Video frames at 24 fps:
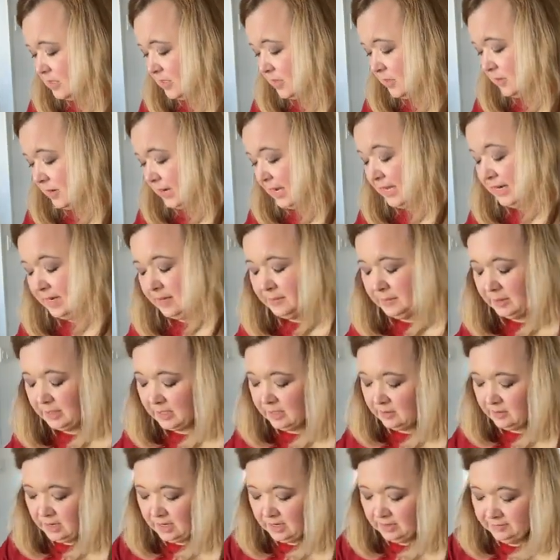So I didn't
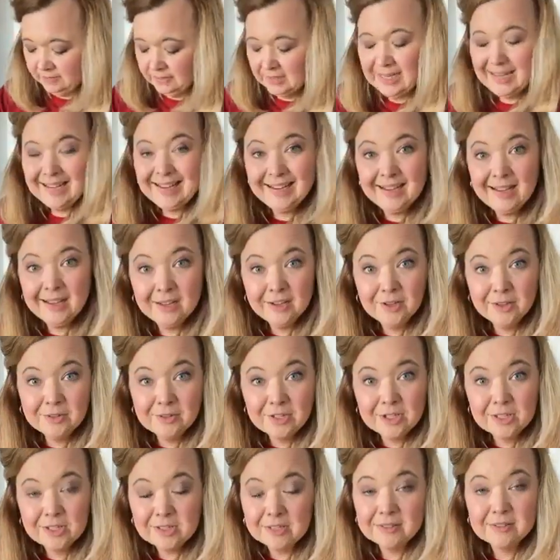play around. I got
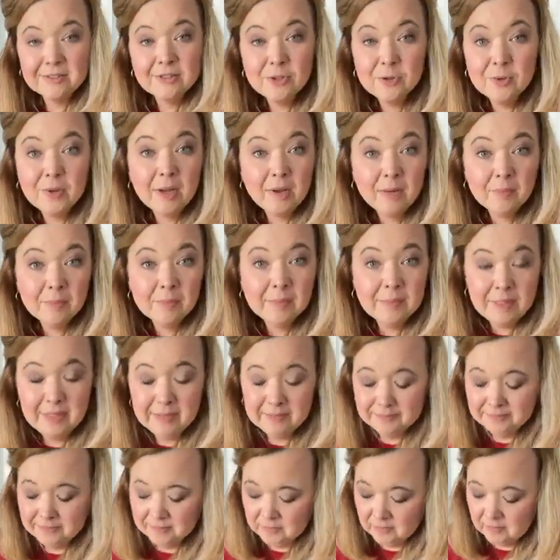coaches to help
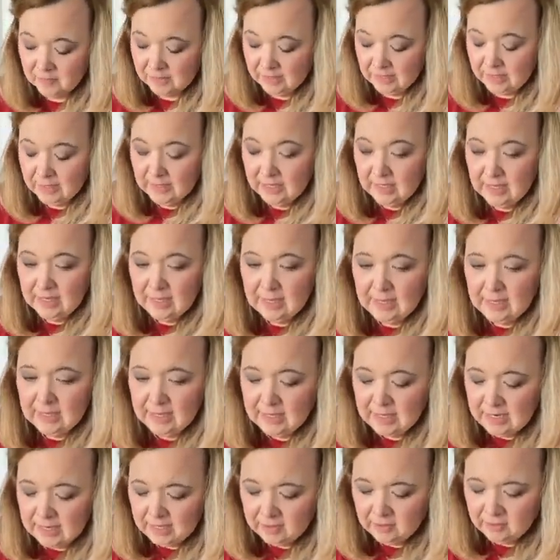me.
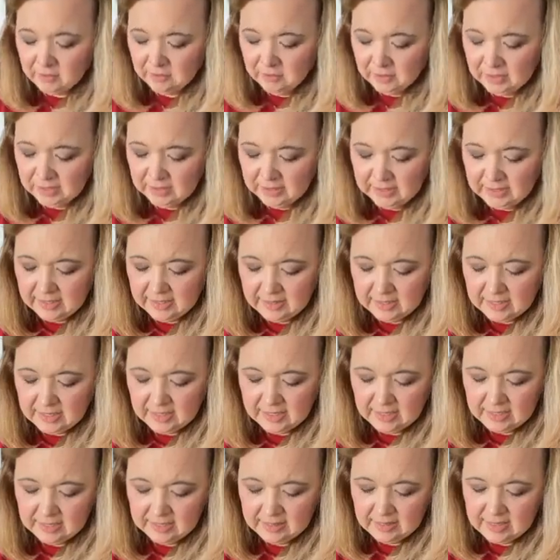And I really
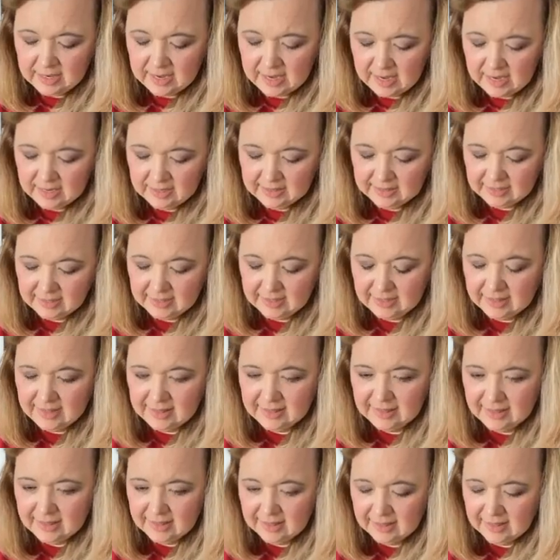think that
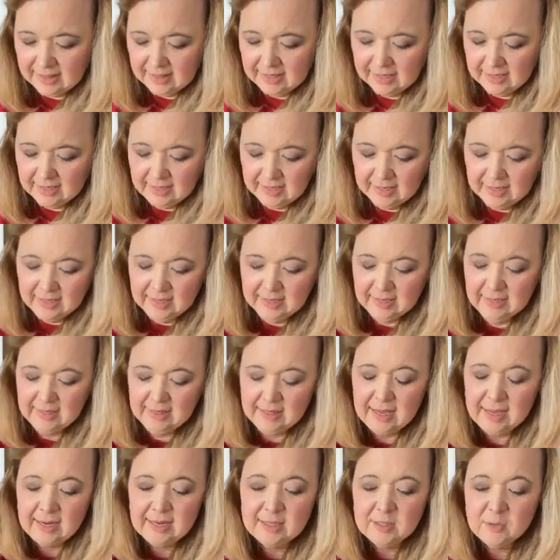
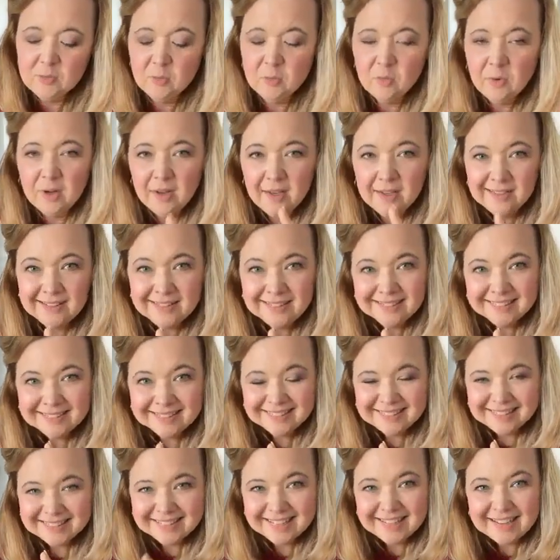that is
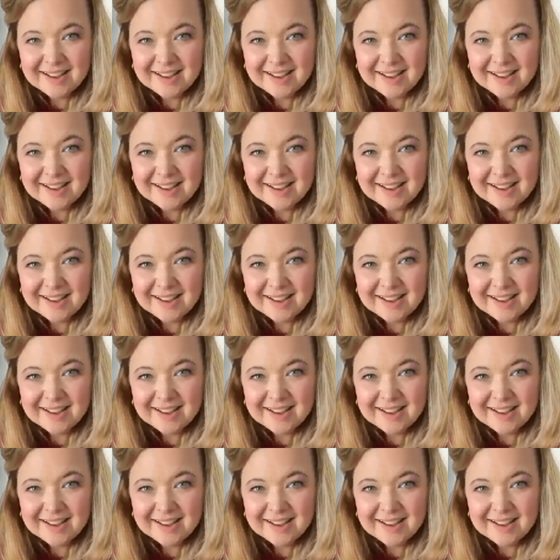one